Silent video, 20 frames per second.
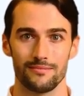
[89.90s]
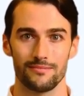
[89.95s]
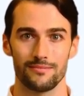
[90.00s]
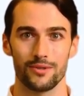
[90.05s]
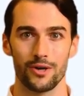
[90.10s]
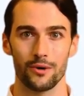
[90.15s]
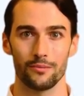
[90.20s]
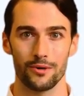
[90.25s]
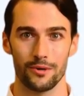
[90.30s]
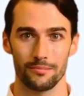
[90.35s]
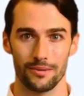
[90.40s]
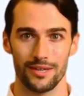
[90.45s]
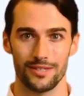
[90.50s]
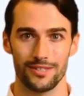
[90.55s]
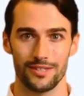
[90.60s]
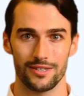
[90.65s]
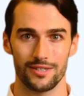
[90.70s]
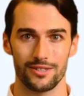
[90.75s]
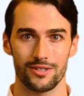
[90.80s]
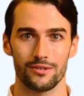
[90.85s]
Proper
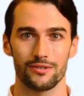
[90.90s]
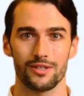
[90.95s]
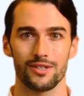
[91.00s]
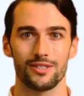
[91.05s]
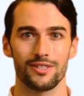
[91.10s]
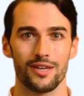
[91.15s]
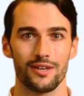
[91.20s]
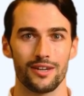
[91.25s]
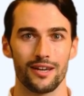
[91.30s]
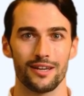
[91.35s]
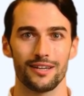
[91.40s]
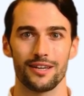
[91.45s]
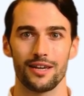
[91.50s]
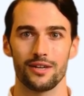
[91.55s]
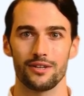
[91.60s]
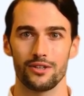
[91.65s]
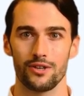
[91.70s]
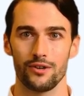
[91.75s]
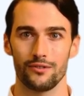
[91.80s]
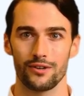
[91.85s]
maintenance of the sterile
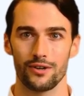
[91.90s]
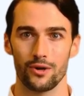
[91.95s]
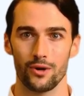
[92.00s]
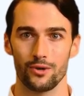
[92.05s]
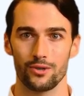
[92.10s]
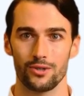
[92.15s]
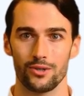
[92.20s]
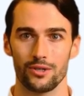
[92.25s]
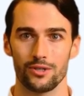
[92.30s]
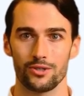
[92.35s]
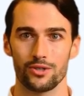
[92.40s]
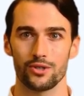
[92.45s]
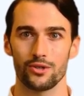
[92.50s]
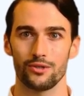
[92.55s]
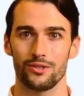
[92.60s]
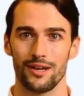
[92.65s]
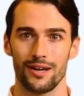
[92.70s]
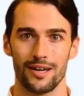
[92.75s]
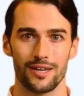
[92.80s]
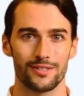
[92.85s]
area will also
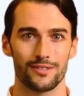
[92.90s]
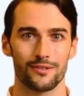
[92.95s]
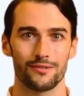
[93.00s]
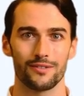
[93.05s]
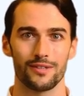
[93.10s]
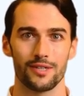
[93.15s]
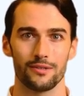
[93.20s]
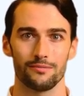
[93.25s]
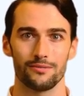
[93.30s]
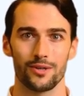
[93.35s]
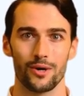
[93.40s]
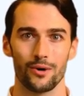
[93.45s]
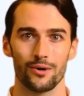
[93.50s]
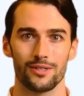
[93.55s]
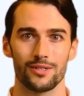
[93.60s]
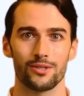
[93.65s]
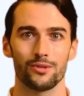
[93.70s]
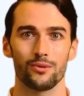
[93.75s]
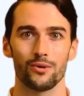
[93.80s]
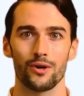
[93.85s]
ensure the health of the
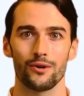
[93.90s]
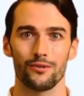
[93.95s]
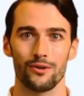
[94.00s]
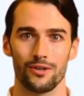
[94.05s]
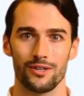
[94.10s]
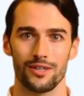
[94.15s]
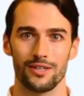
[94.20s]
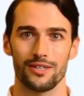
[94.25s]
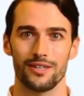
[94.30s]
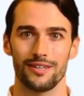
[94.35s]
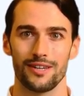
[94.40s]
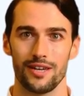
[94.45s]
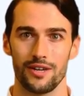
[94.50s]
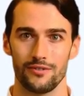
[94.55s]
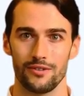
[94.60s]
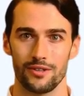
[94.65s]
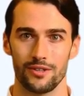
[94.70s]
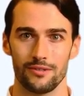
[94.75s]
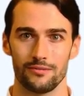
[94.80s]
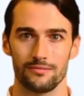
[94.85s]
employees who are working in
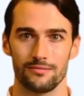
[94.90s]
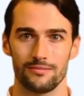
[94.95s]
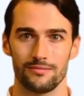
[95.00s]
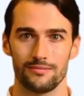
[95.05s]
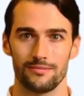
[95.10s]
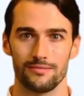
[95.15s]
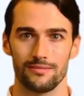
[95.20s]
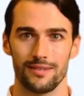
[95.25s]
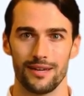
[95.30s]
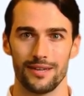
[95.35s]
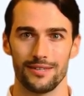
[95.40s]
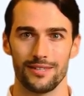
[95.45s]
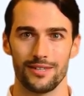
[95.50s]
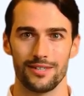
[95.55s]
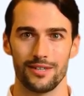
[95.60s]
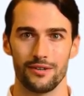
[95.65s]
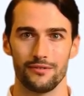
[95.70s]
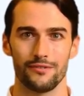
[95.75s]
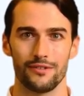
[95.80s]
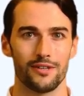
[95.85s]
area and the
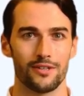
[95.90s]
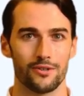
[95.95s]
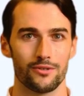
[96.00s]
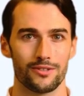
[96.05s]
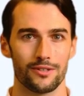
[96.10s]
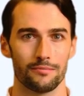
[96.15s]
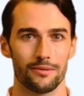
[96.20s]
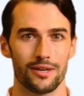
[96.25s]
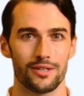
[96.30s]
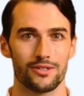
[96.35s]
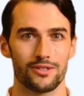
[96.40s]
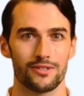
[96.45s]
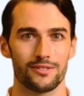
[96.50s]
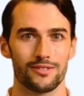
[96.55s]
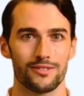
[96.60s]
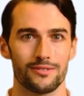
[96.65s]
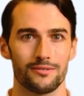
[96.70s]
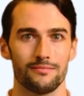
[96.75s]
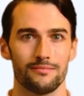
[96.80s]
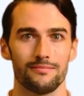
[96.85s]
safety of the
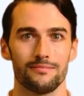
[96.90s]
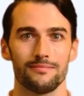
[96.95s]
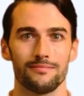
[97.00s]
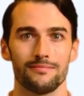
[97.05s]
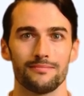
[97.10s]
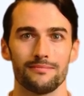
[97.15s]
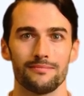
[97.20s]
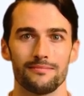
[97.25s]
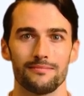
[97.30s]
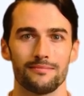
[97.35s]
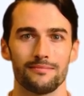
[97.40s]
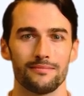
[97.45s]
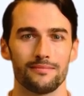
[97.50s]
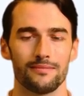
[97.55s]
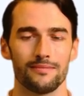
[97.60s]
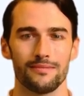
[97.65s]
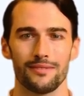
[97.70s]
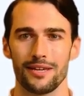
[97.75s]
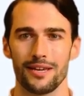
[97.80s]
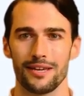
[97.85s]
patients.
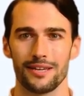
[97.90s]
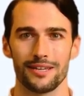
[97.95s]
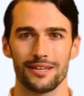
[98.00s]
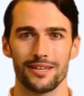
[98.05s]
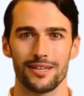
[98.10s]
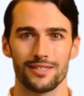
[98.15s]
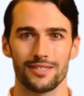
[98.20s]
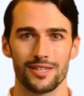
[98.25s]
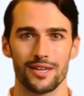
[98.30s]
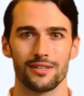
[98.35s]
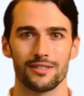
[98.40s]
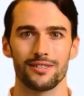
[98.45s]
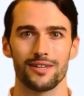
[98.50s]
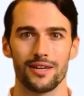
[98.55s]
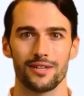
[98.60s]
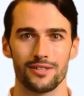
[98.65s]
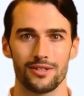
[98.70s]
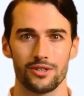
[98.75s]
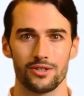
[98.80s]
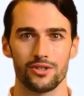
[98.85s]
Cleaning and
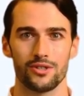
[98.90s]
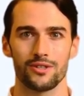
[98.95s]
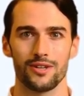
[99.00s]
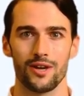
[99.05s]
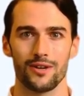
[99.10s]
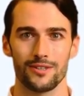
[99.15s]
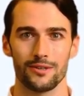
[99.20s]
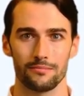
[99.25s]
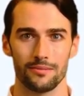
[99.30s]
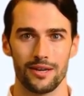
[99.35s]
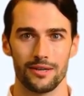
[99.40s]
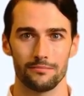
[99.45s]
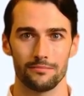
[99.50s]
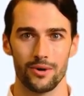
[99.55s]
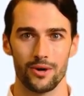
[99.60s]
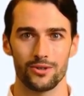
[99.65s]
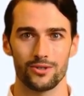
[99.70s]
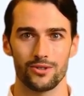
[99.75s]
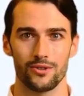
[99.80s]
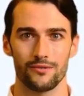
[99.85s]
sanitization are the main
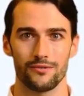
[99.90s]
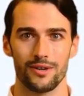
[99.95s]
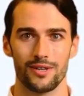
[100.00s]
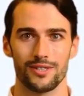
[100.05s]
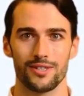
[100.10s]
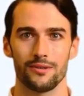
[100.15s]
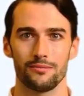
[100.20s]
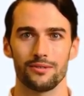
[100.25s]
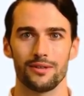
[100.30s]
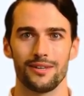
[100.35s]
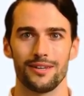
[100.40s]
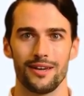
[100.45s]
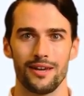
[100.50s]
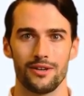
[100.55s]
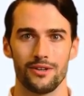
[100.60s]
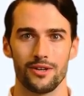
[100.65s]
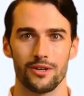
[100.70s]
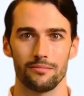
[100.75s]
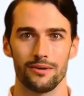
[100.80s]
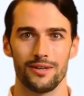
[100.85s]
parts of aseptic
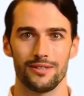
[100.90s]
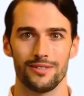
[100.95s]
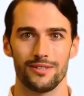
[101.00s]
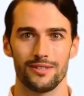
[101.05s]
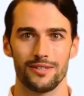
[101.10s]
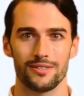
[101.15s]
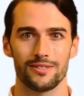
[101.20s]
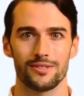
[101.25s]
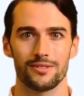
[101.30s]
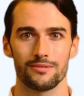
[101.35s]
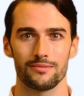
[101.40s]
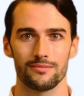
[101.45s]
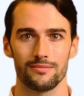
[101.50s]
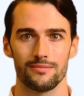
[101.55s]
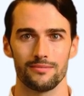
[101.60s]
area maintenance.